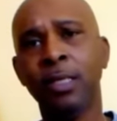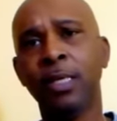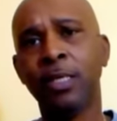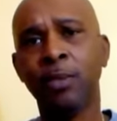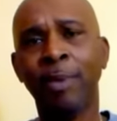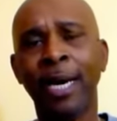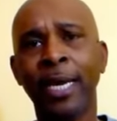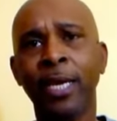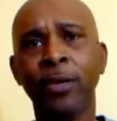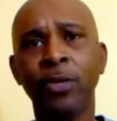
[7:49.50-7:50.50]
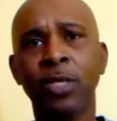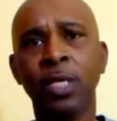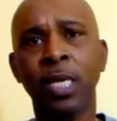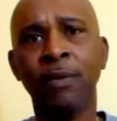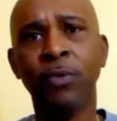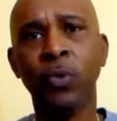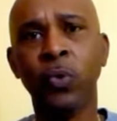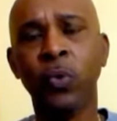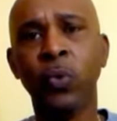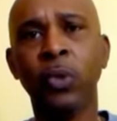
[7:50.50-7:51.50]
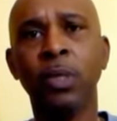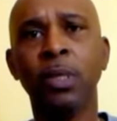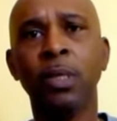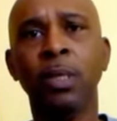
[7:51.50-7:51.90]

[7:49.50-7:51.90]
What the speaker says: just my energy level